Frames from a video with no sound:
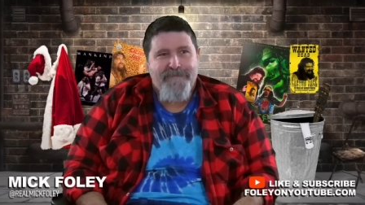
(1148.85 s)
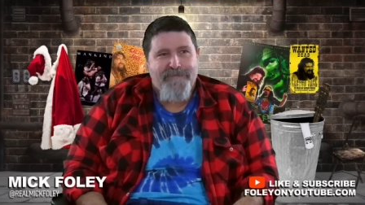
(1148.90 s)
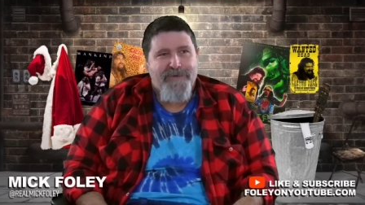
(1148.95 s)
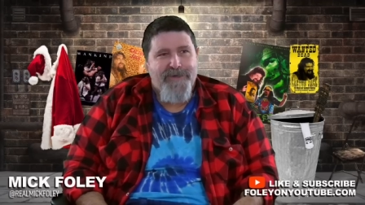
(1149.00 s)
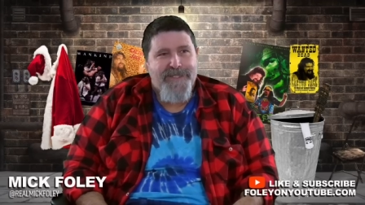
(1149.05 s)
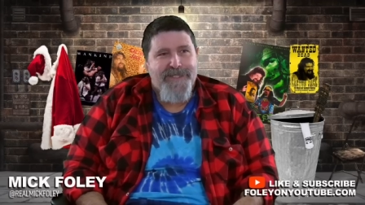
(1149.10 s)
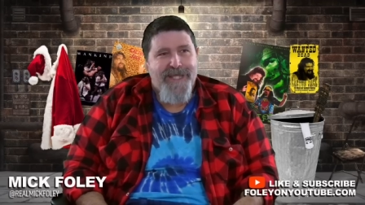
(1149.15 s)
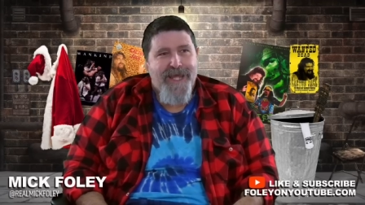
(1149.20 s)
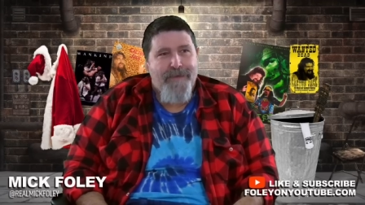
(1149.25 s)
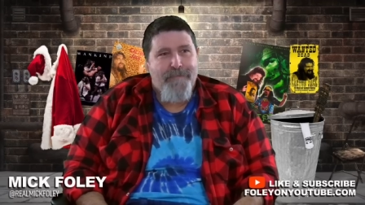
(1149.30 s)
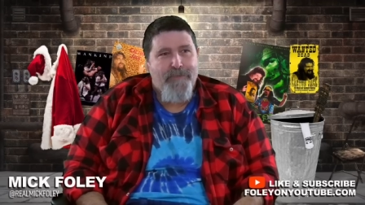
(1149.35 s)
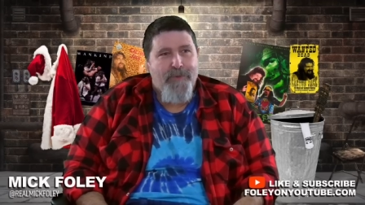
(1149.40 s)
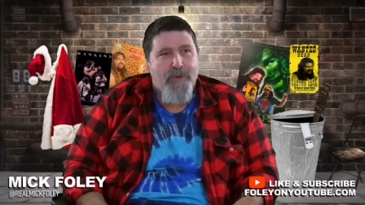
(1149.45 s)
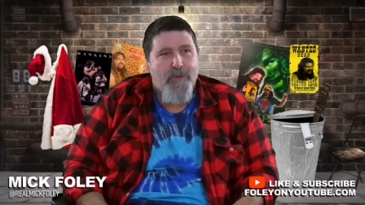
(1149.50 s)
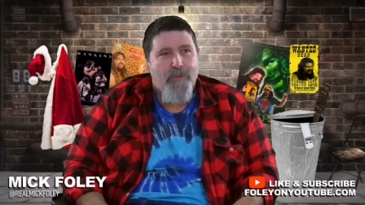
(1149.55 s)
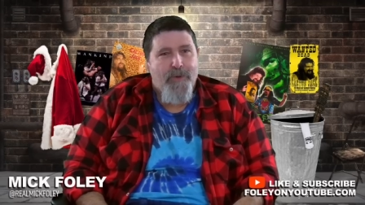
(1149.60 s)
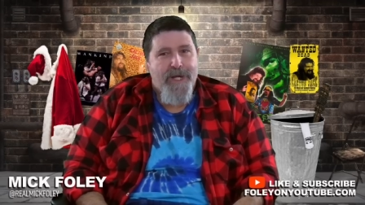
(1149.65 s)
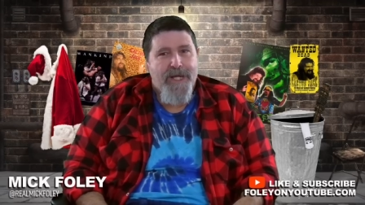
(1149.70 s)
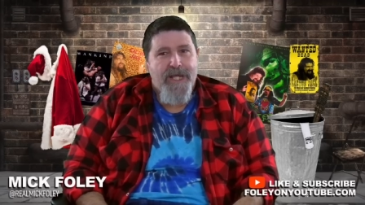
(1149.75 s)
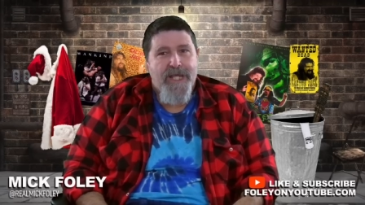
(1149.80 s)
for example,
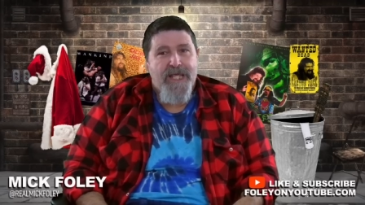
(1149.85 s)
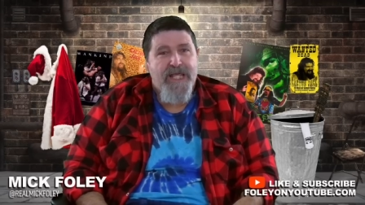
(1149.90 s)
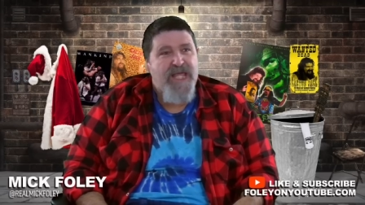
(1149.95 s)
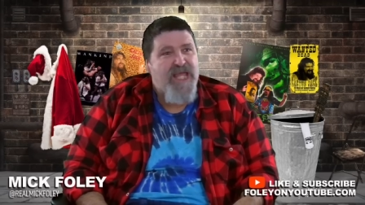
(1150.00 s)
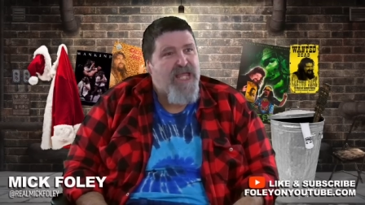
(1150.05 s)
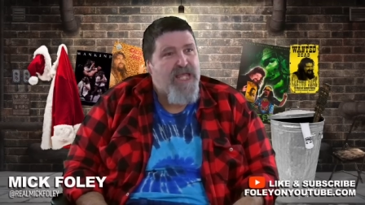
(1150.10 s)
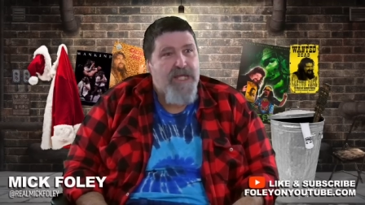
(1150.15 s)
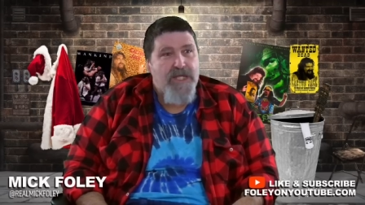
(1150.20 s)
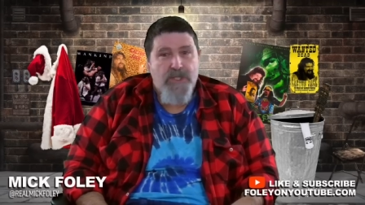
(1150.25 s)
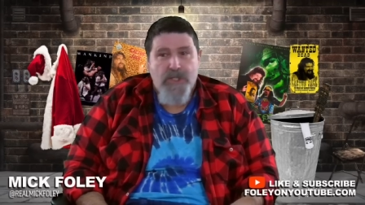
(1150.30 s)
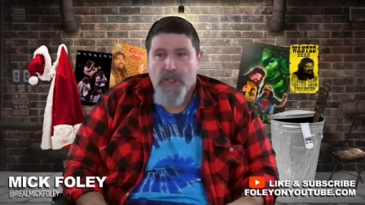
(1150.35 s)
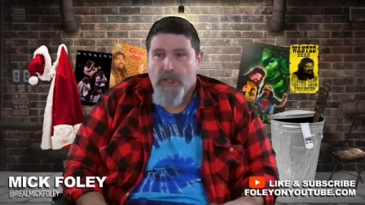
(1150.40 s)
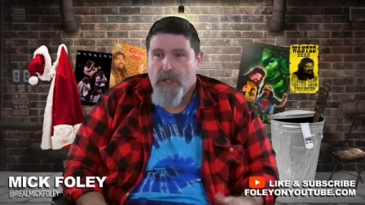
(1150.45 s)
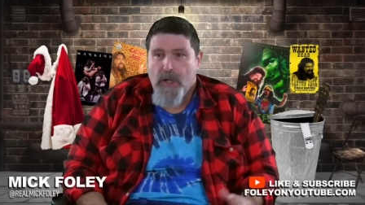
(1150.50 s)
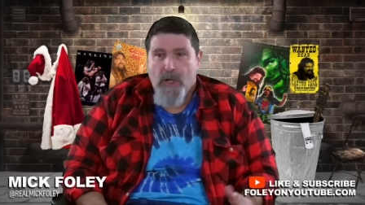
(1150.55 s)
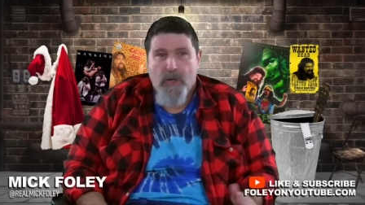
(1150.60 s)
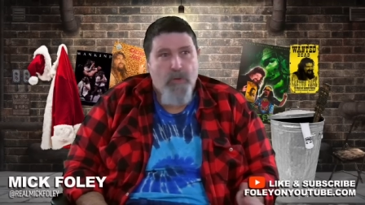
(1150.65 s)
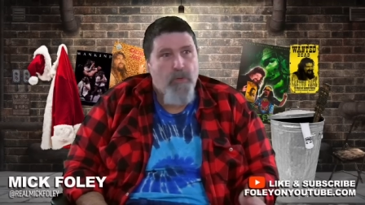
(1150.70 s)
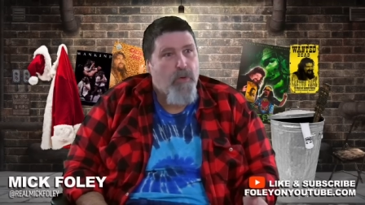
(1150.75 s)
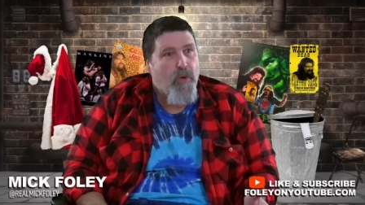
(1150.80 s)
when he took a
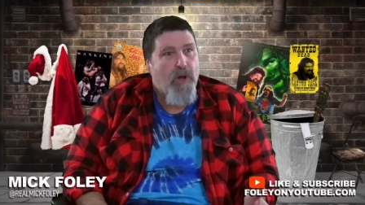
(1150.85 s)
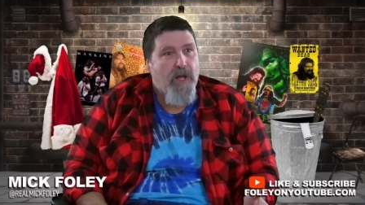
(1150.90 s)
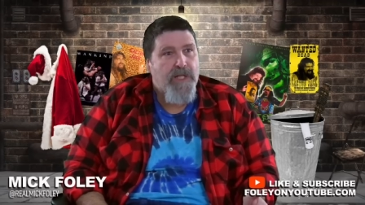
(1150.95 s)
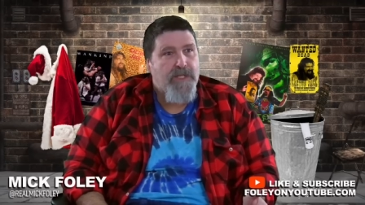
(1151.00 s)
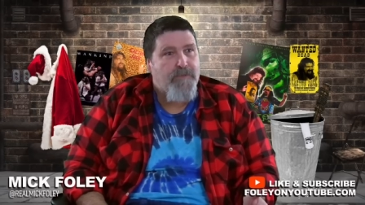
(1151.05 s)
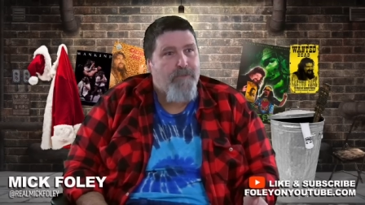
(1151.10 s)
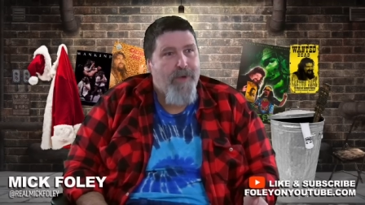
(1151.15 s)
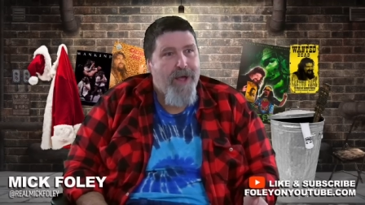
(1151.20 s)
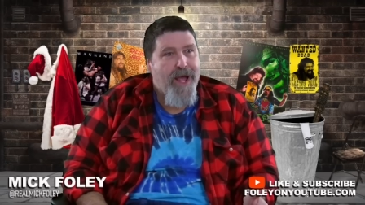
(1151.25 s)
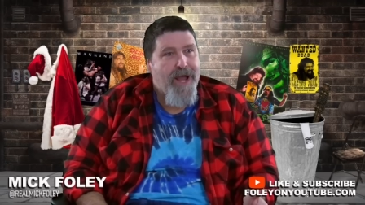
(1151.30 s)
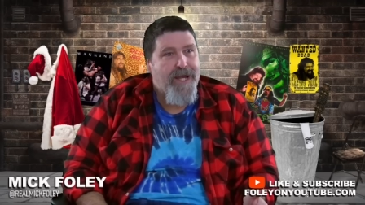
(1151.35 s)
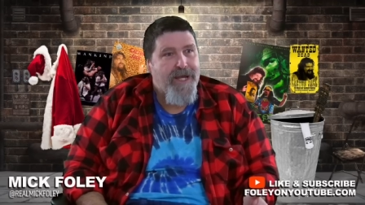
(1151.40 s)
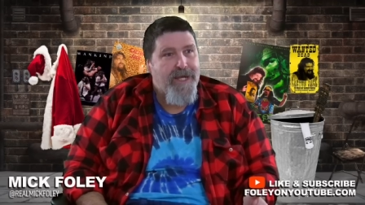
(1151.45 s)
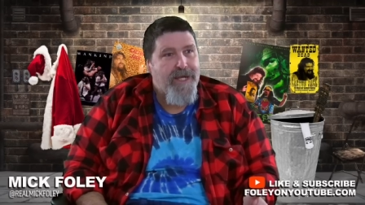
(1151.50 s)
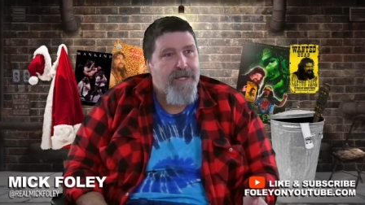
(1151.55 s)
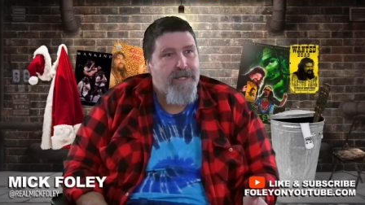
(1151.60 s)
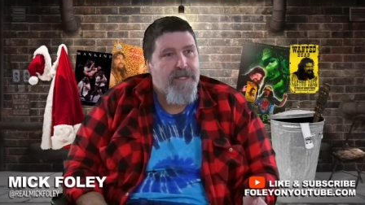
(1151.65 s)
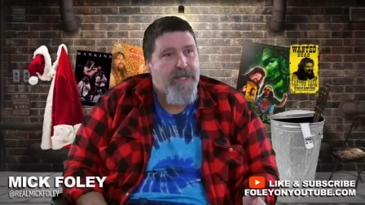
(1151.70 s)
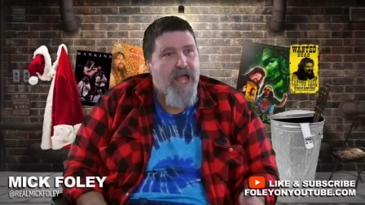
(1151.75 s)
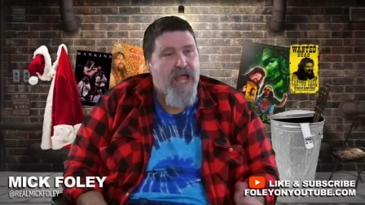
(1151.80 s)

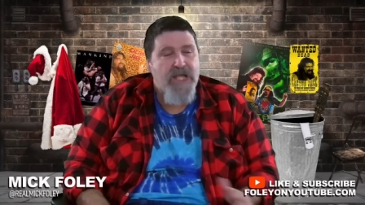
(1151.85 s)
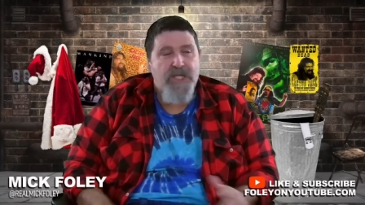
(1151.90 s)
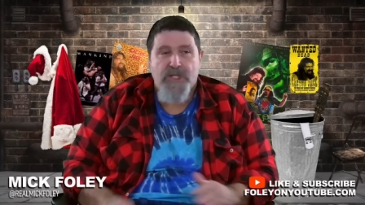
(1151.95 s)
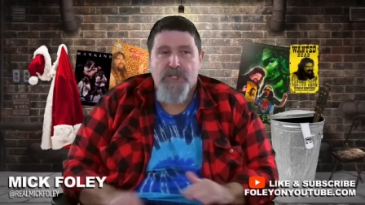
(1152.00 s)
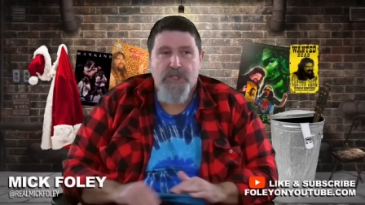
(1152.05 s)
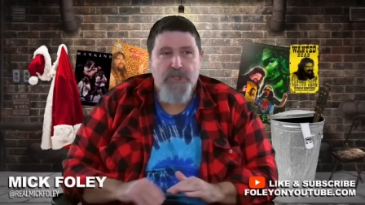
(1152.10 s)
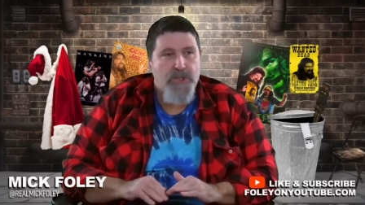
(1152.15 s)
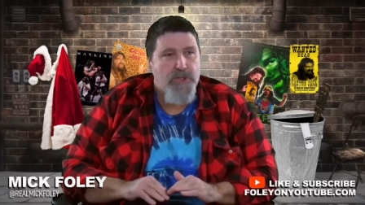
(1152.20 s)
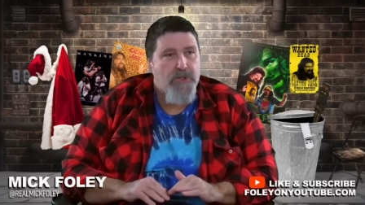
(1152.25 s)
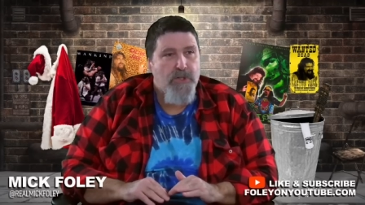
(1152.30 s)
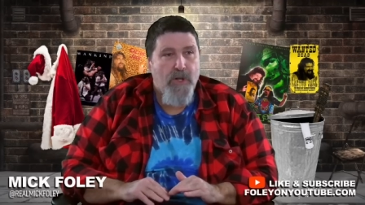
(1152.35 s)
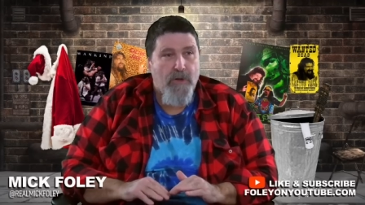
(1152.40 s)
crossbody that just